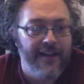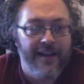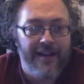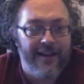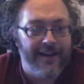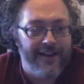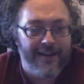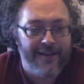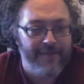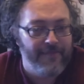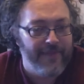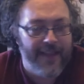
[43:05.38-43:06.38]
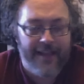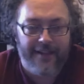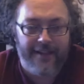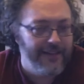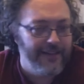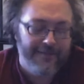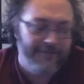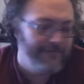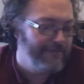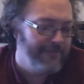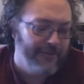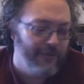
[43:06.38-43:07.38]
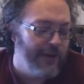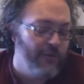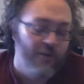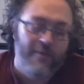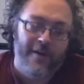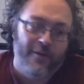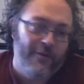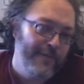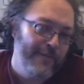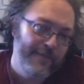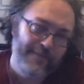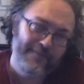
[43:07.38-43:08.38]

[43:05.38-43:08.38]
Um, so those men that those men are